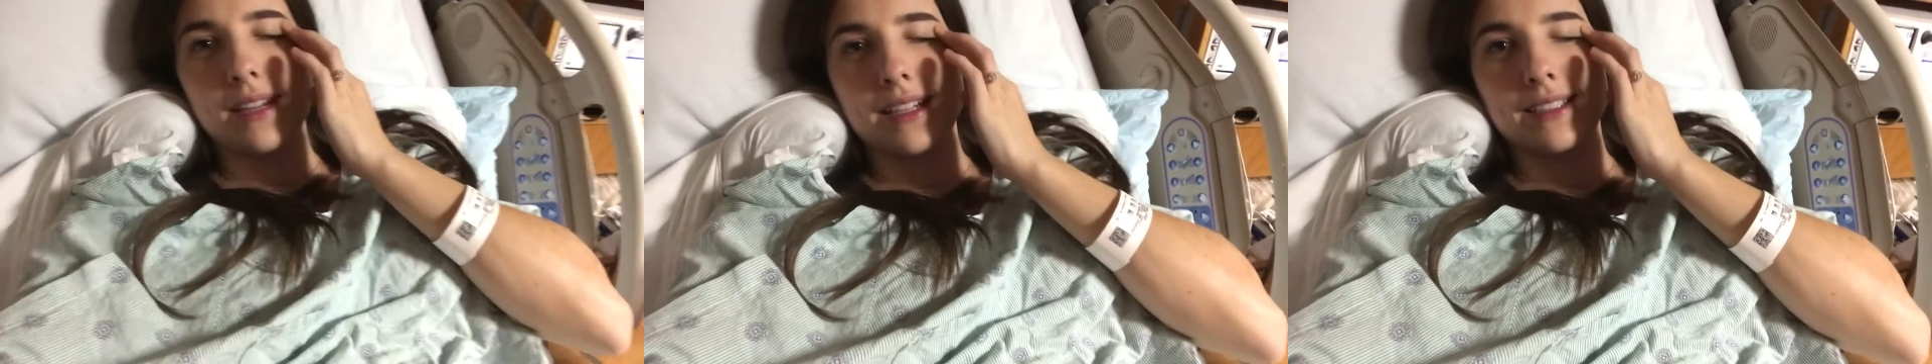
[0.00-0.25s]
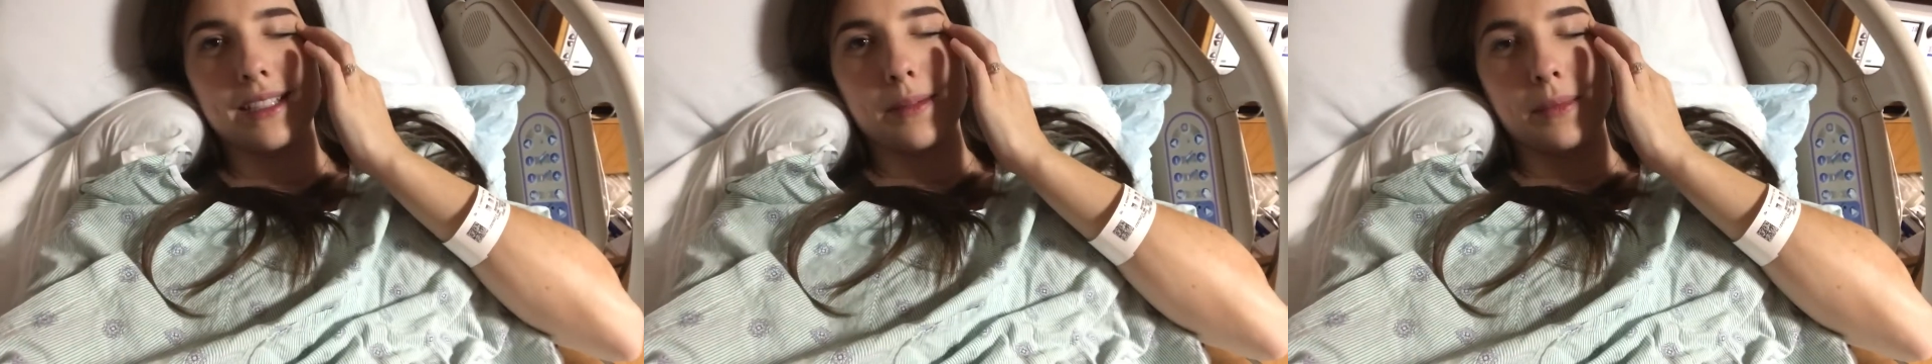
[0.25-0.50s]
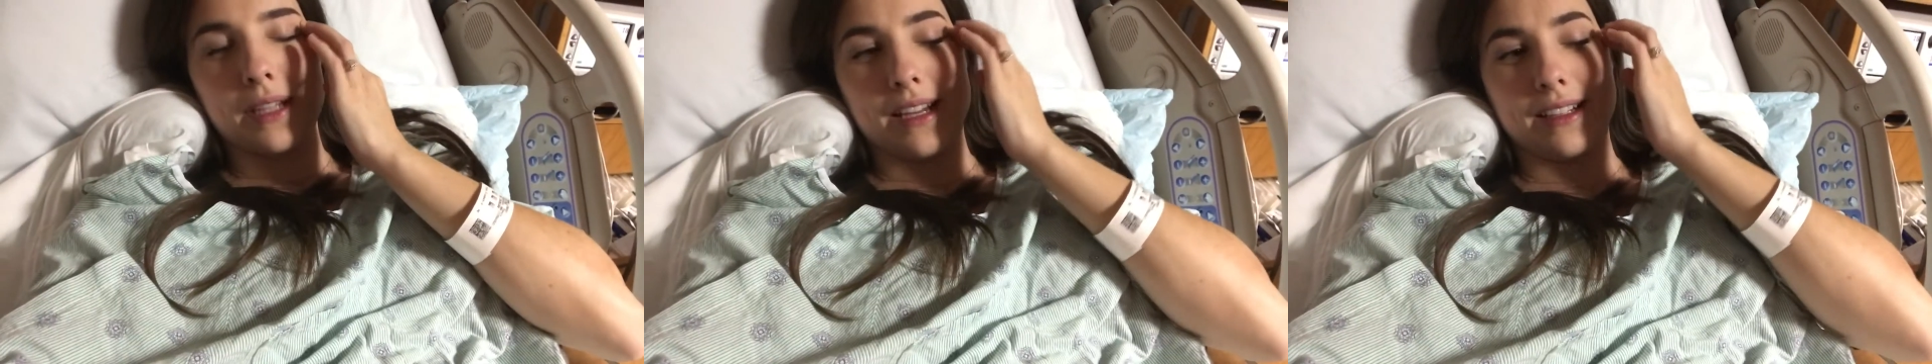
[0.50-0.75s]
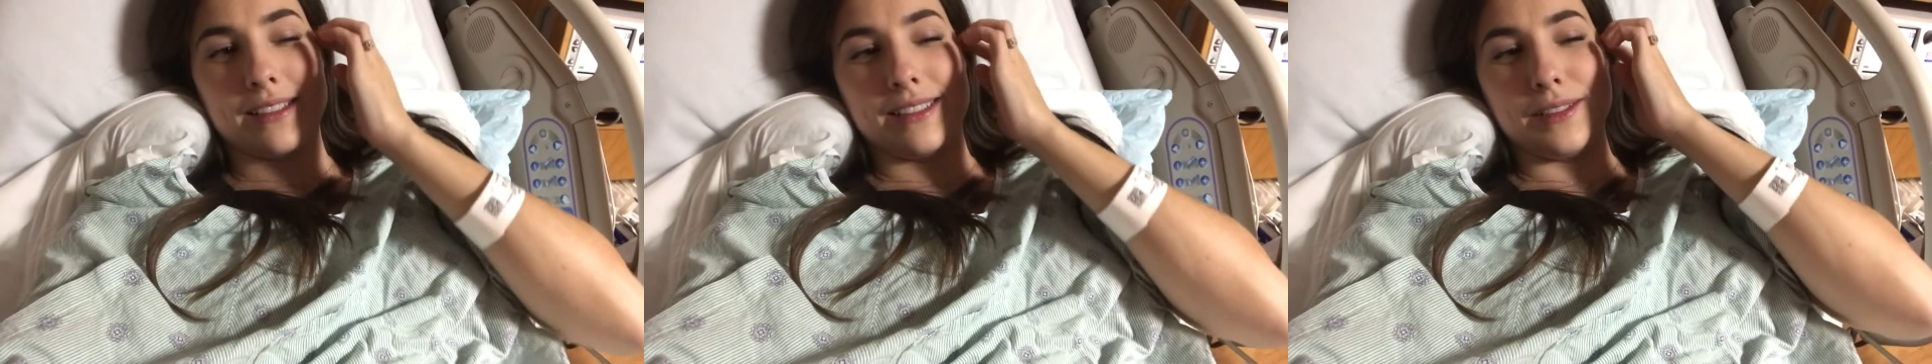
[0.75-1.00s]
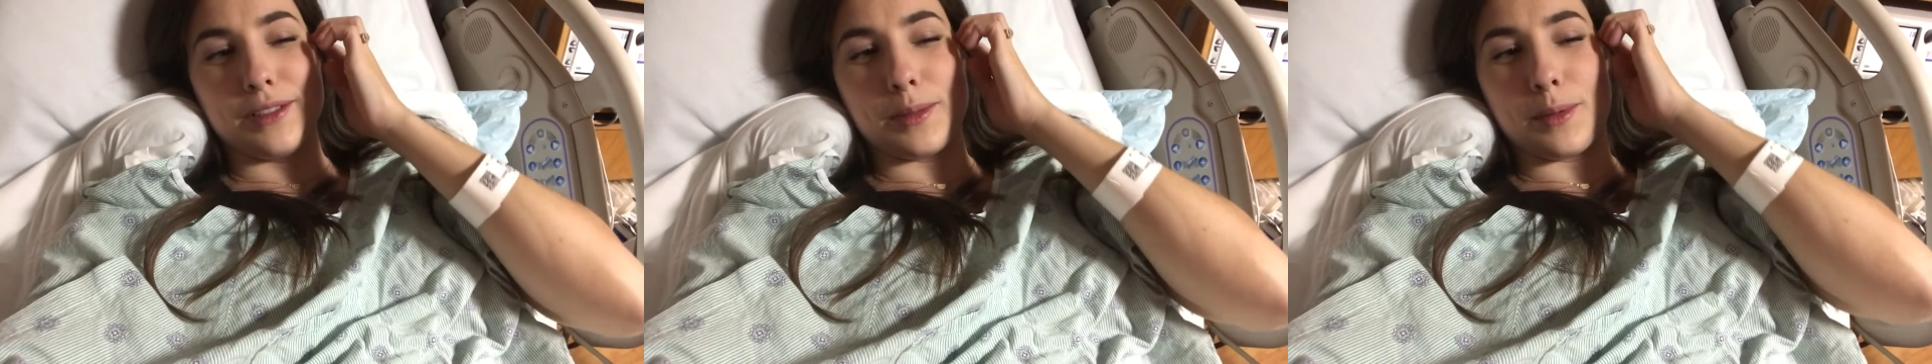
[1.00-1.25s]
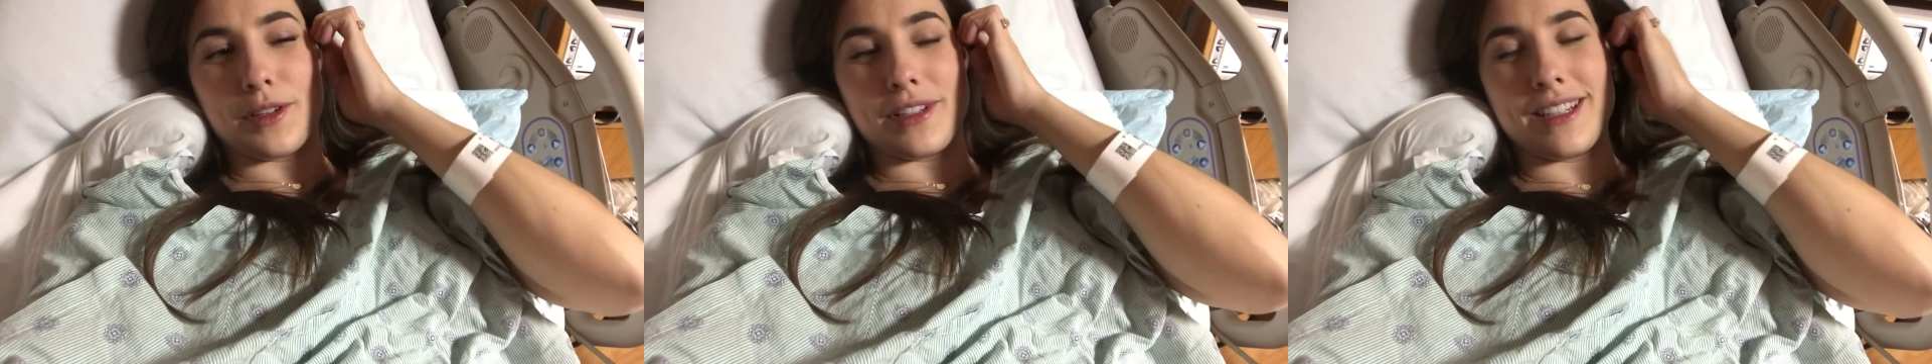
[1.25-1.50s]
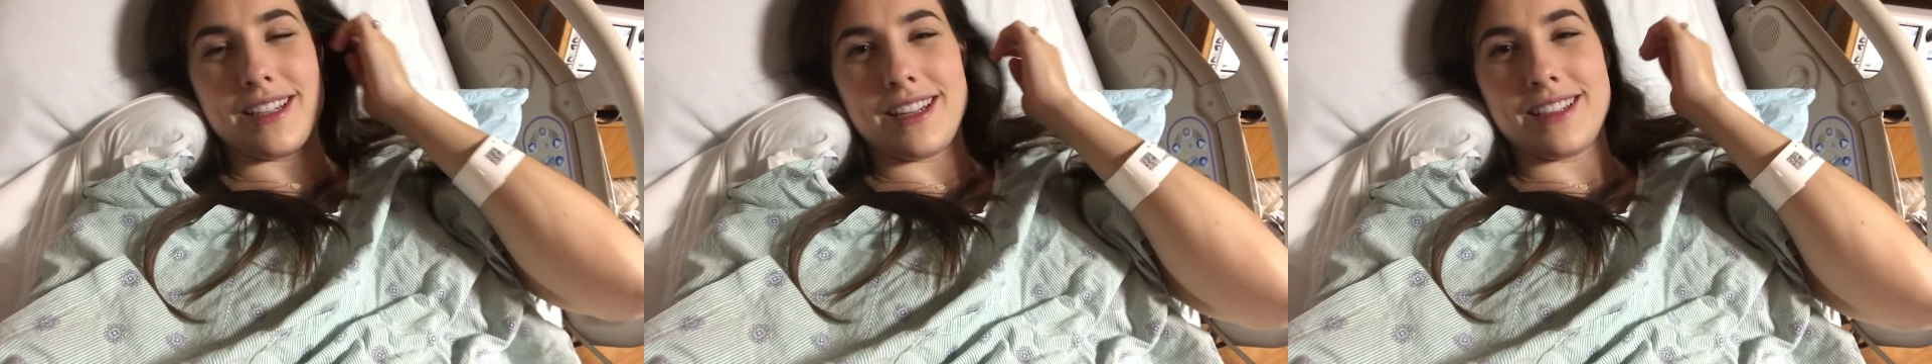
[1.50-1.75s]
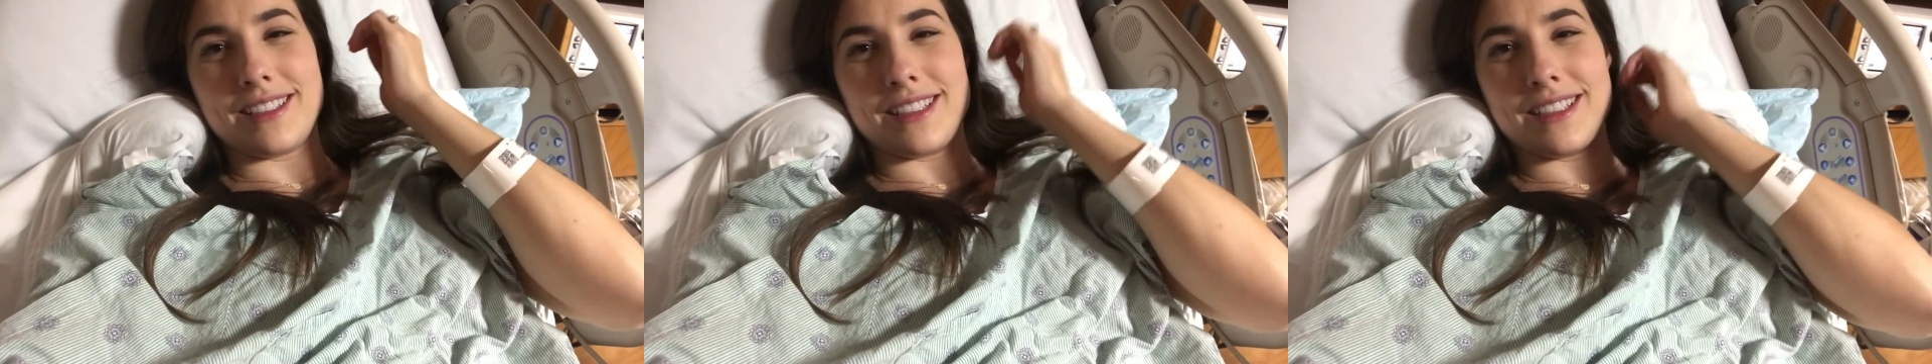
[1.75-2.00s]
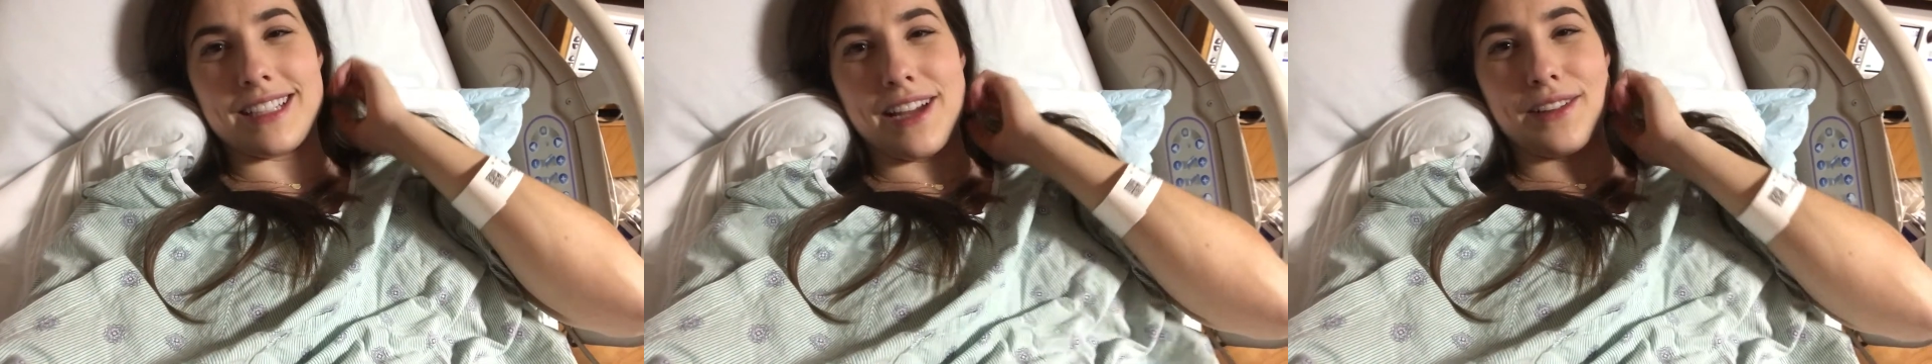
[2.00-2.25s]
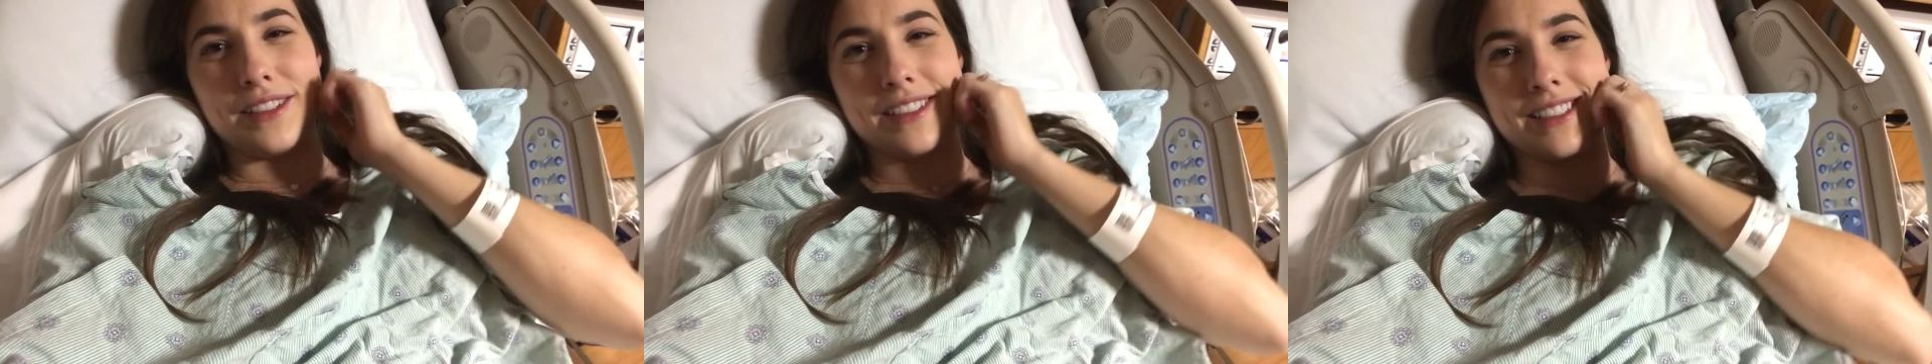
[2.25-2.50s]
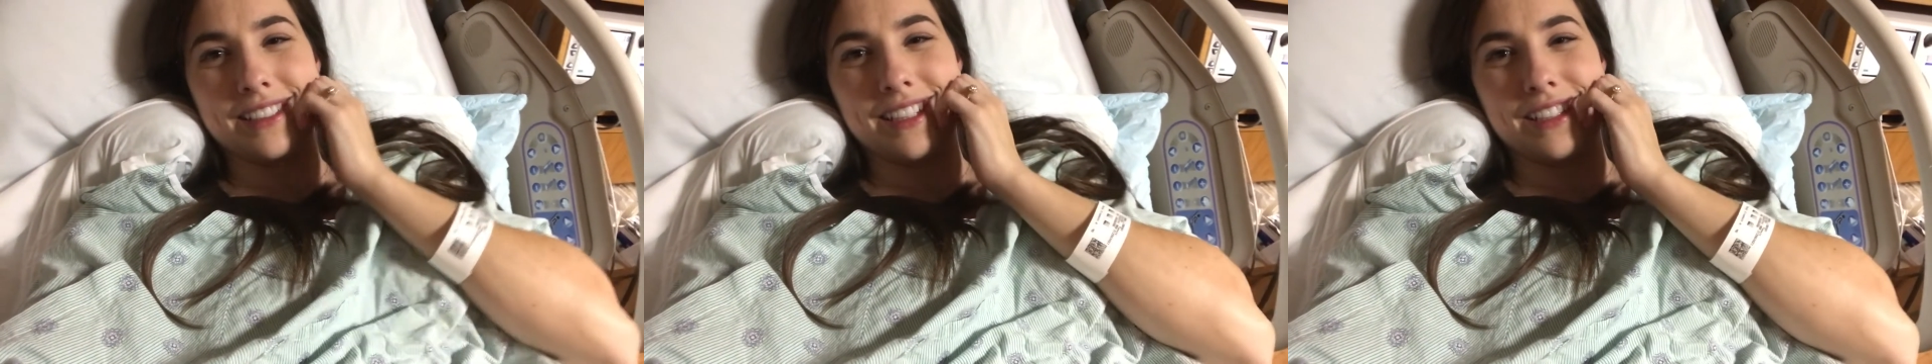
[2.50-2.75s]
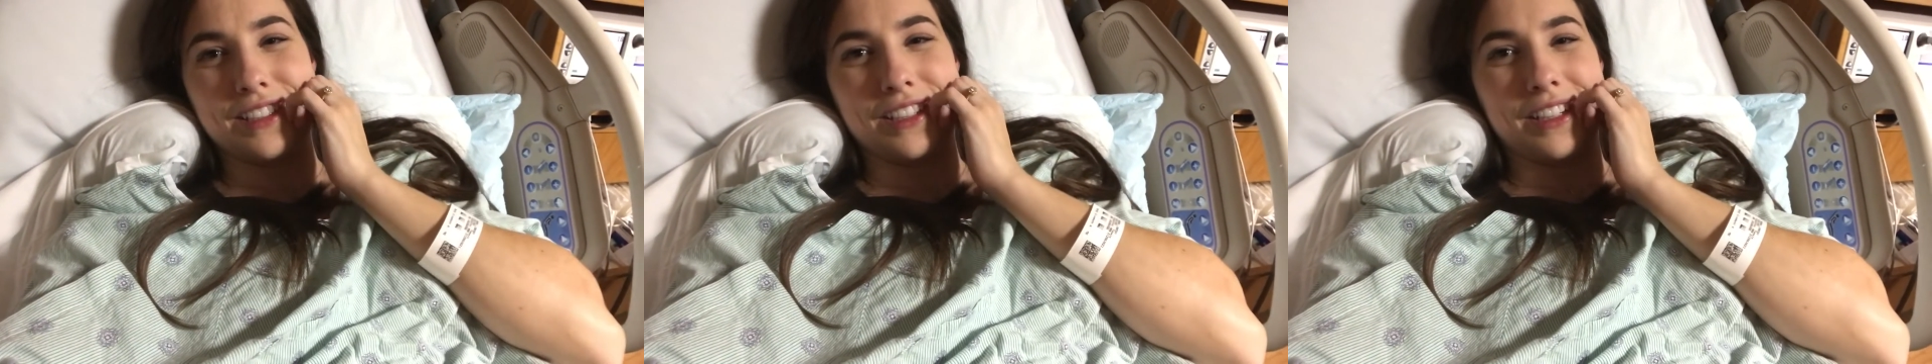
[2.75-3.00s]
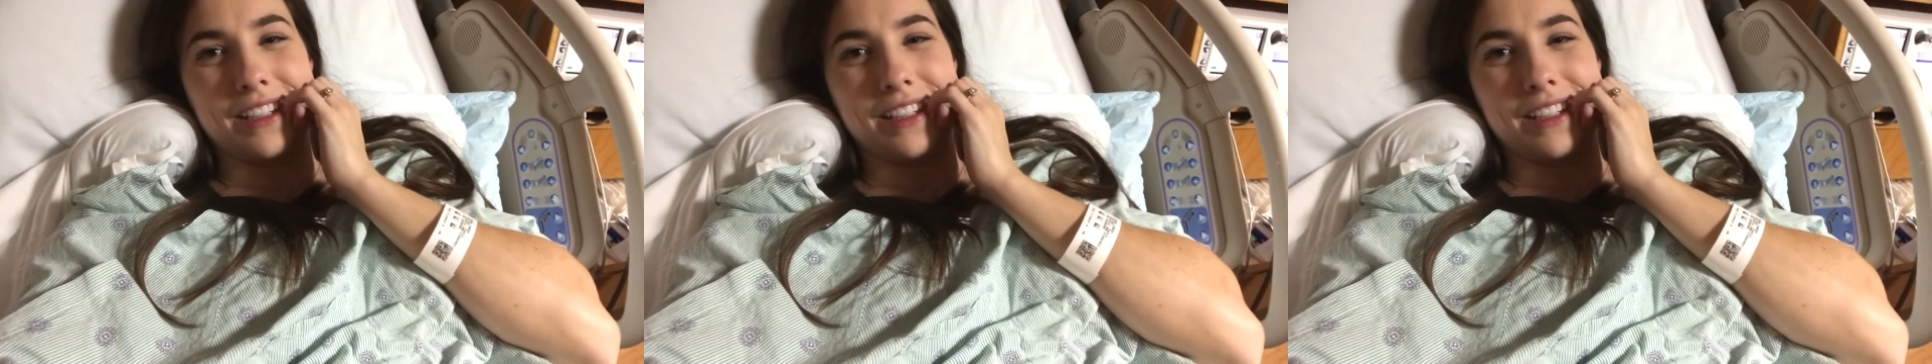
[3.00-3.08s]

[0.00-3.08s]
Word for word: Next update. It was supposed to take six hours. It took,